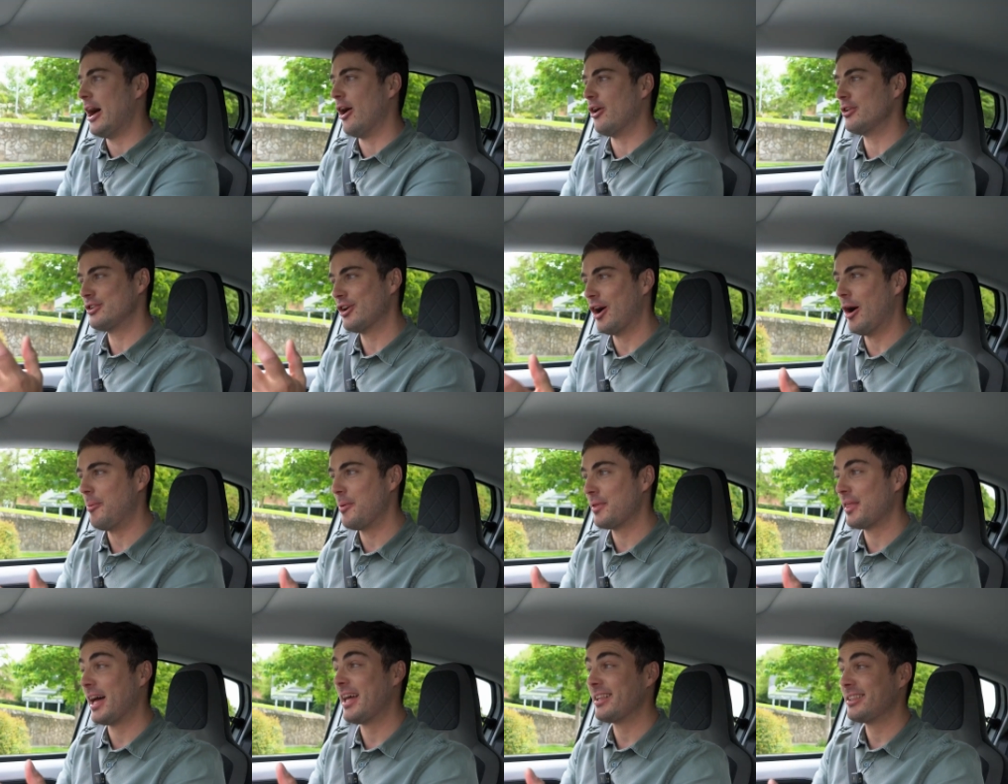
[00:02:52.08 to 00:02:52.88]
On
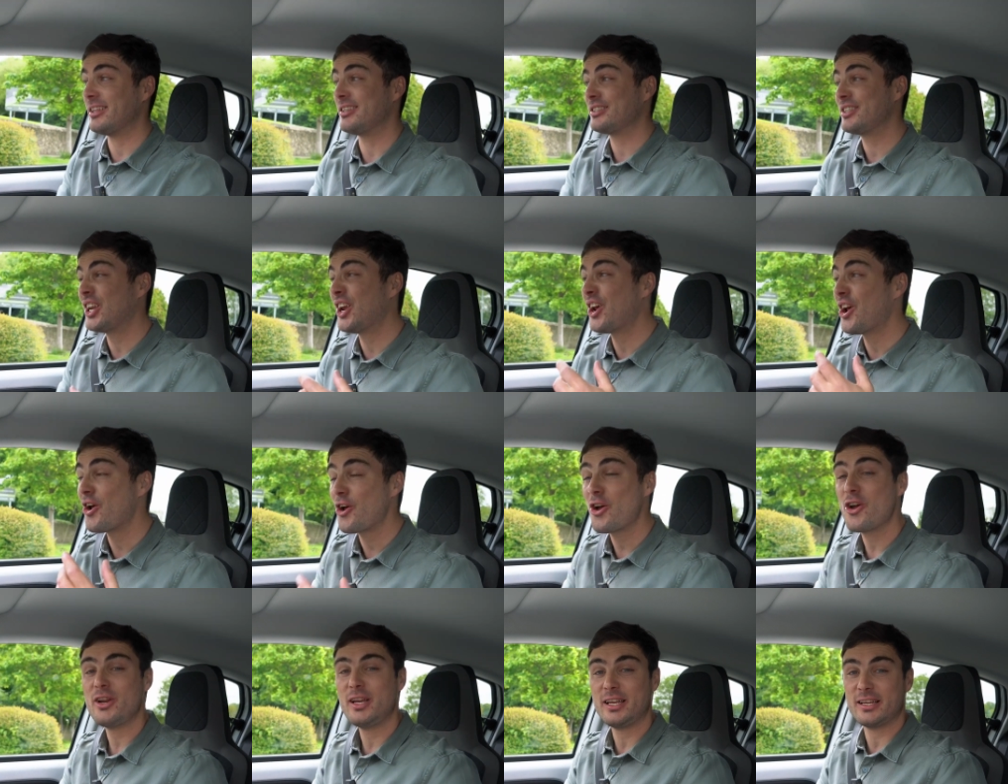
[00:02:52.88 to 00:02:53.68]
top of that, the
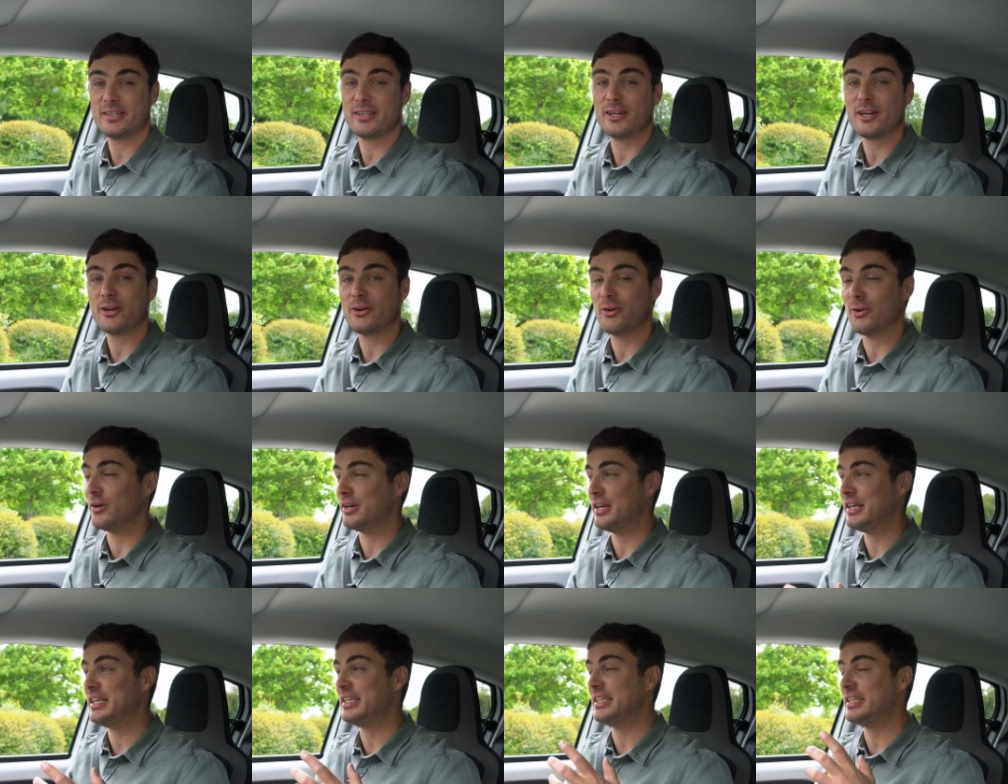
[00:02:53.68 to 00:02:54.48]
turning
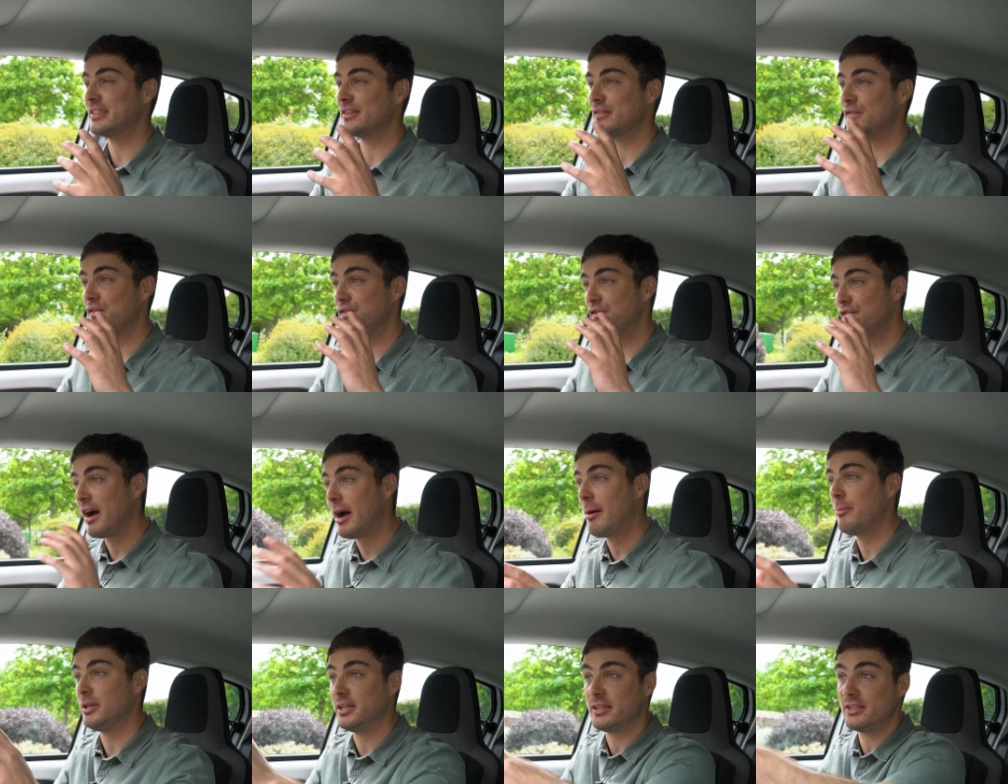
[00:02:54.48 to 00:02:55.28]
circle is
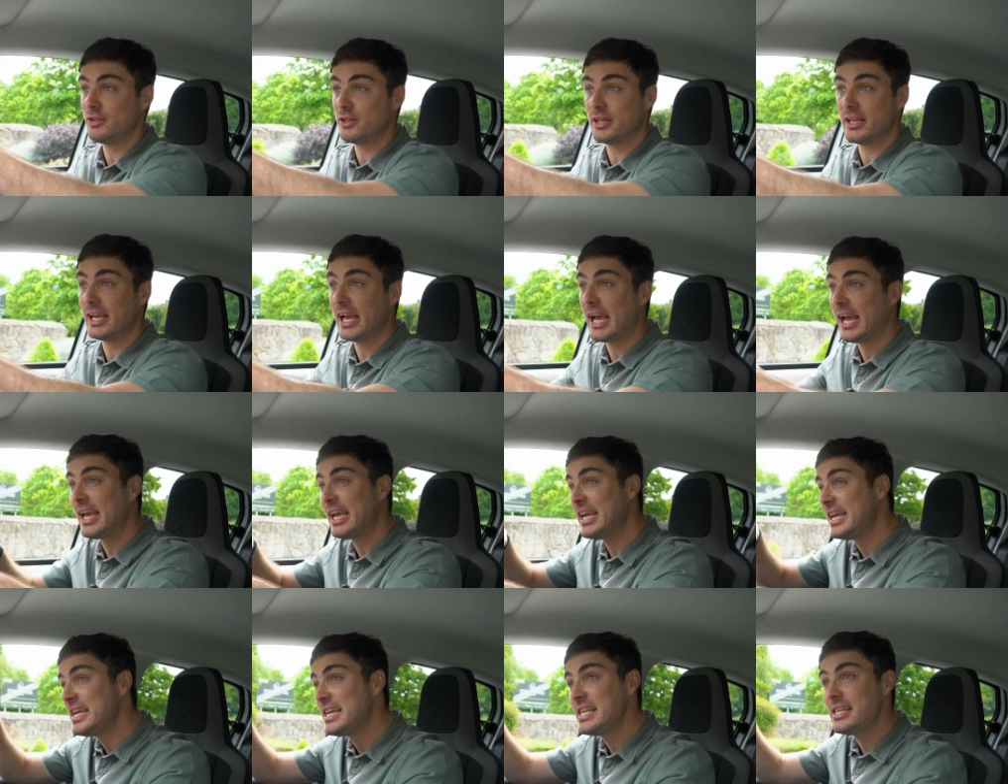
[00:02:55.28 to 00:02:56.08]
fabulous. You can get
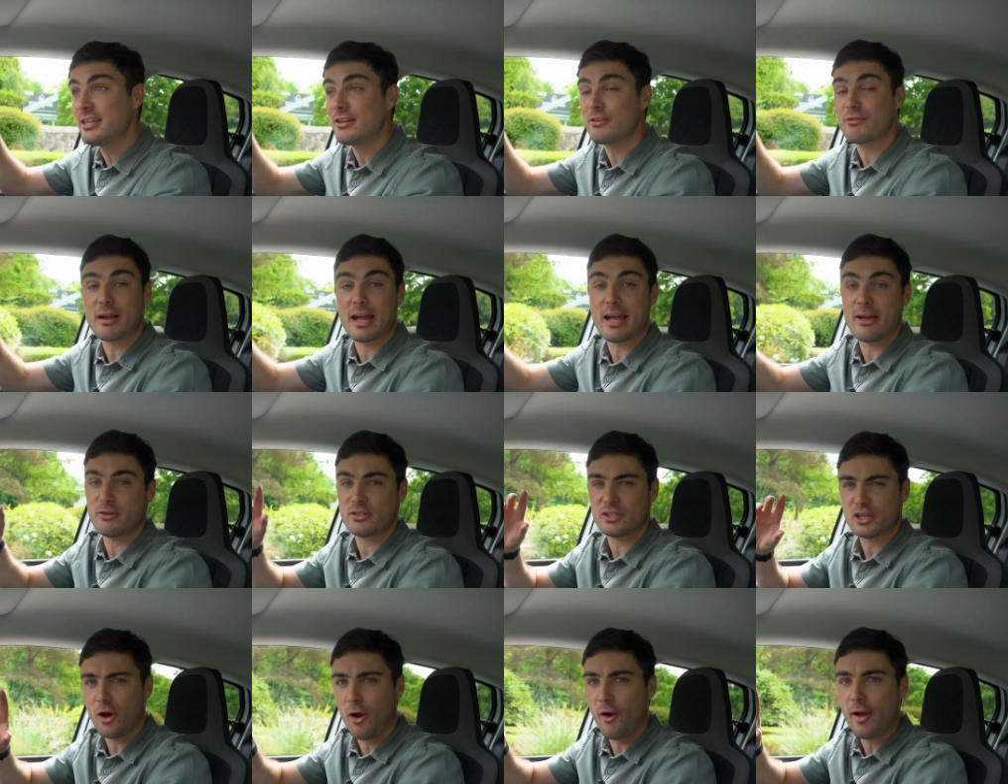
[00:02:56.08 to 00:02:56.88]
in and
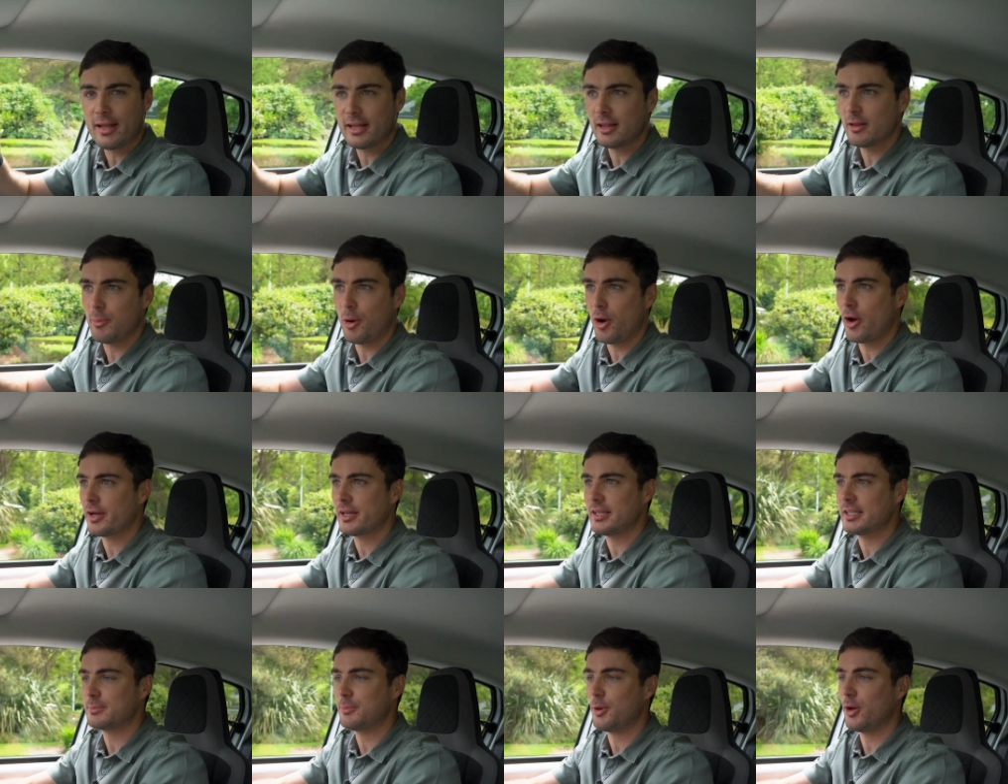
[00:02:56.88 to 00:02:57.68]
around tight little
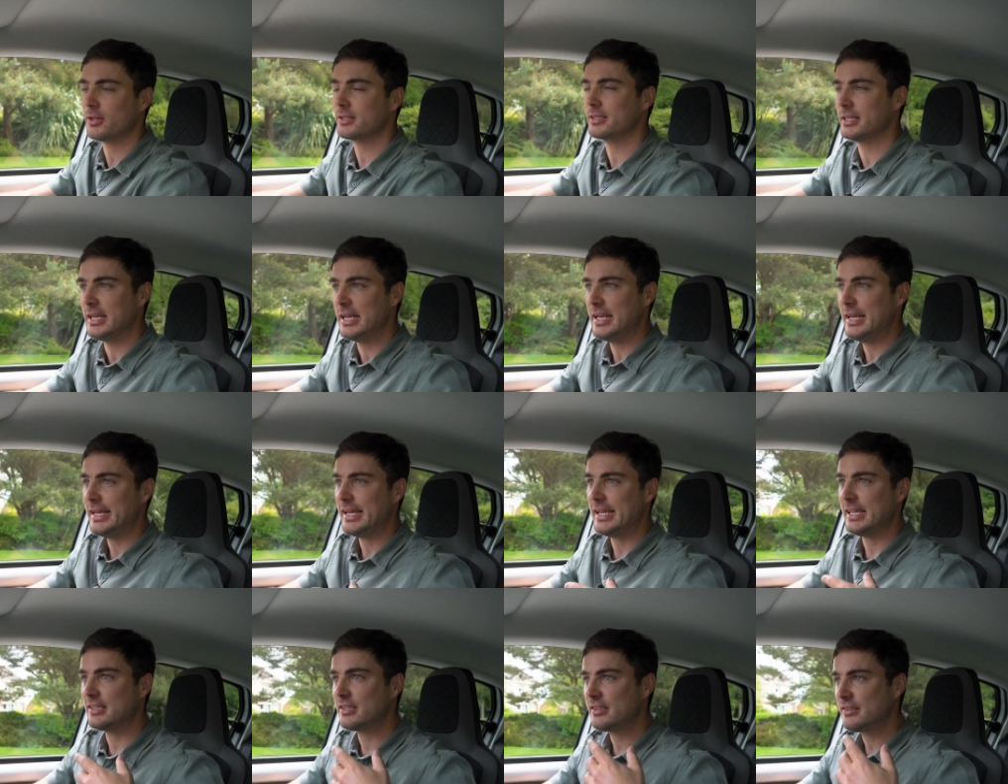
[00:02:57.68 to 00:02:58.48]
parking spots
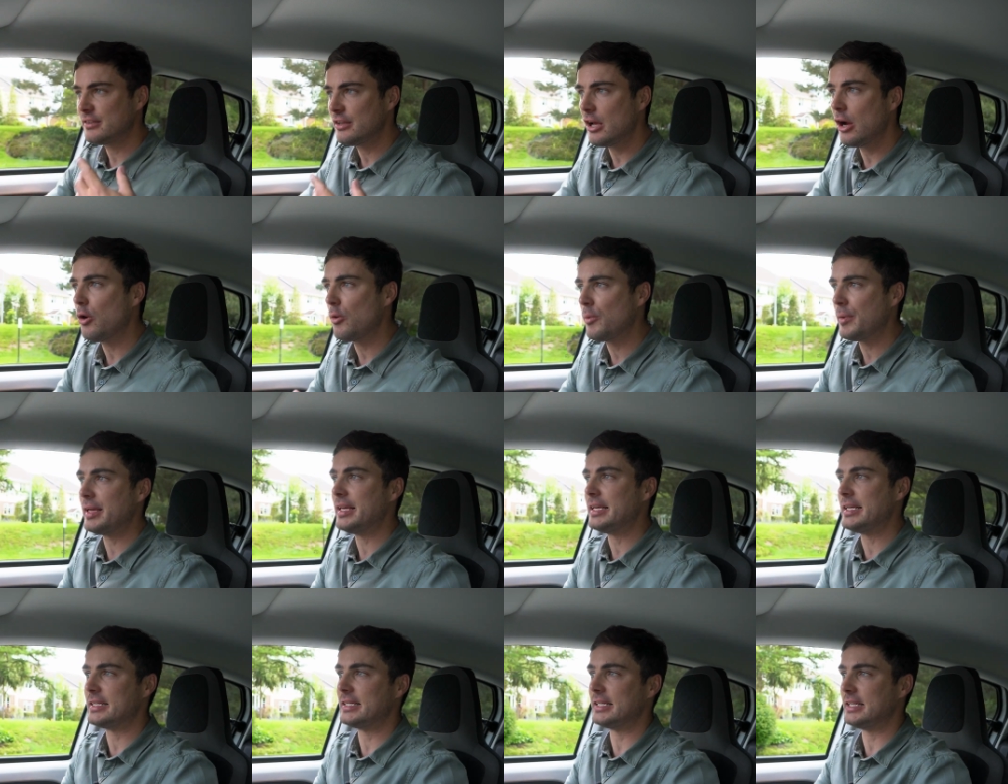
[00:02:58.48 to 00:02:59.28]
it's so
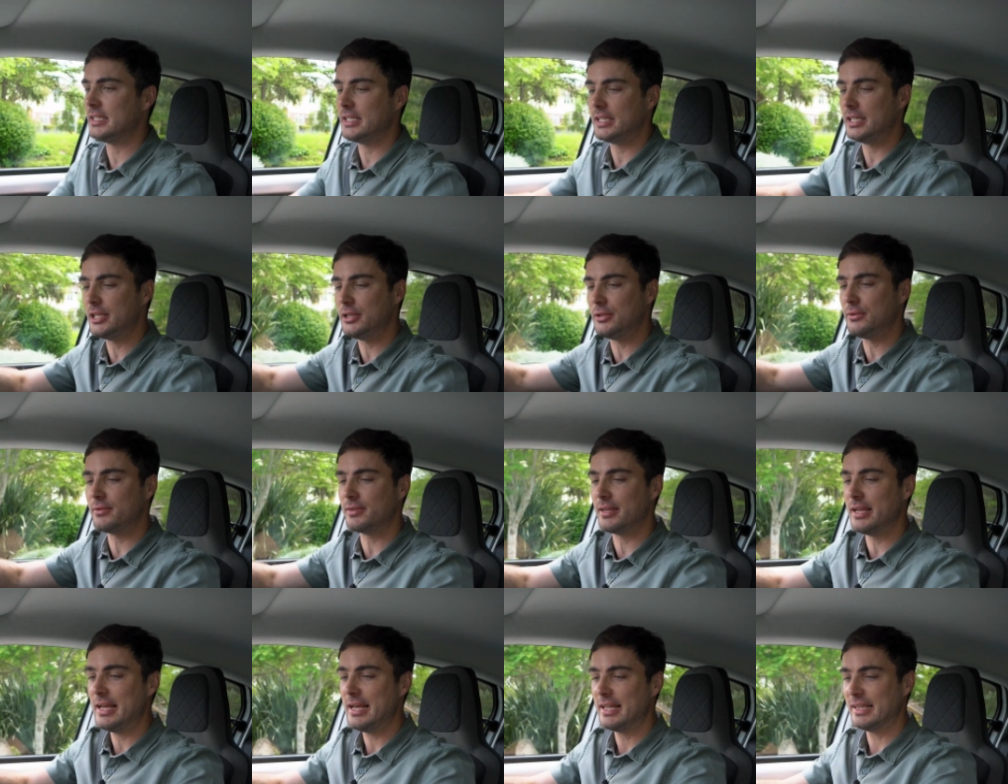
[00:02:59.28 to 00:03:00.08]
easy to
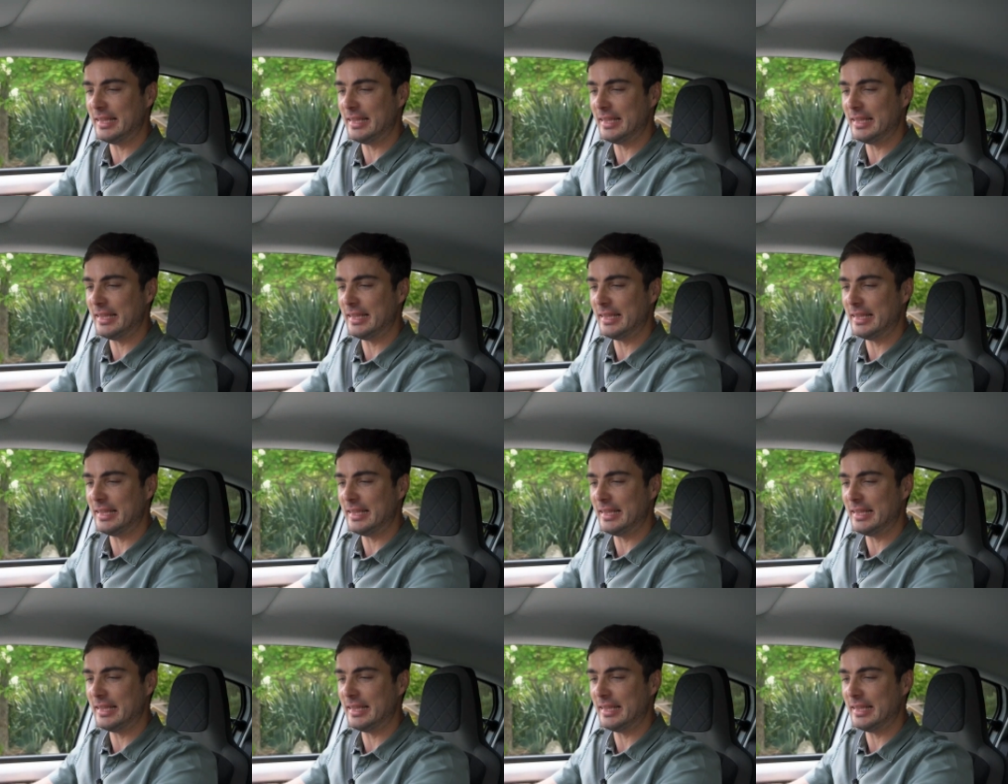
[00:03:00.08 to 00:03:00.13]
use.